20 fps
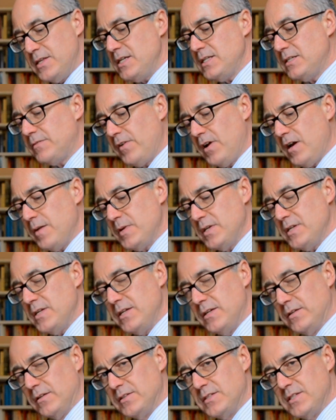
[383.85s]
these fibre
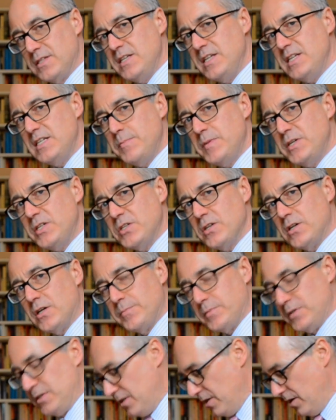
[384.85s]
needles need to be
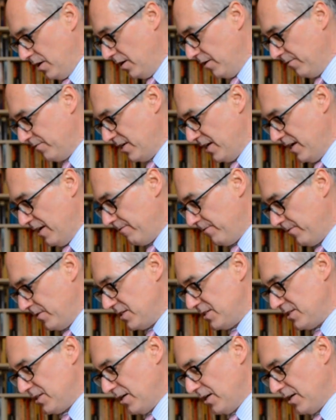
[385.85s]
sharpened after every